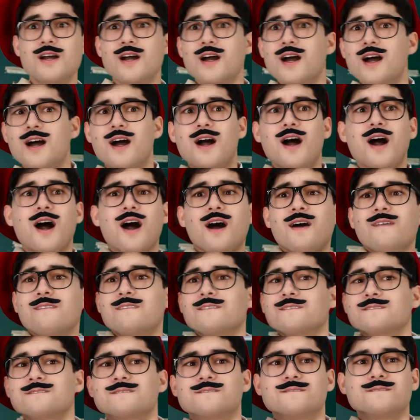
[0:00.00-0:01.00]
Uh,
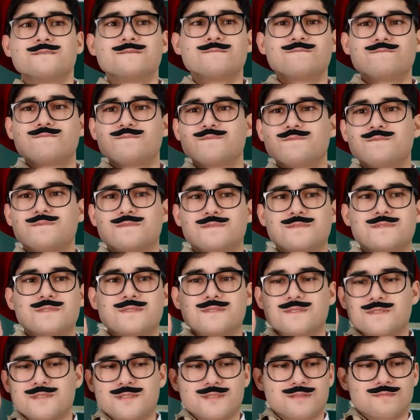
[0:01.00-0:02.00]
true art comes from…
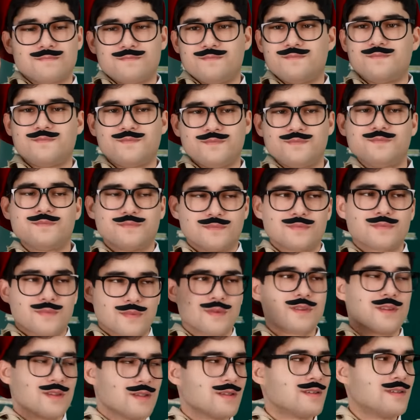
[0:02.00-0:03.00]
Uh, forget
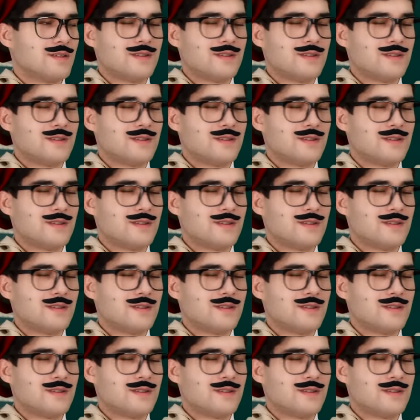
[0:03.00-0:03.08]
it.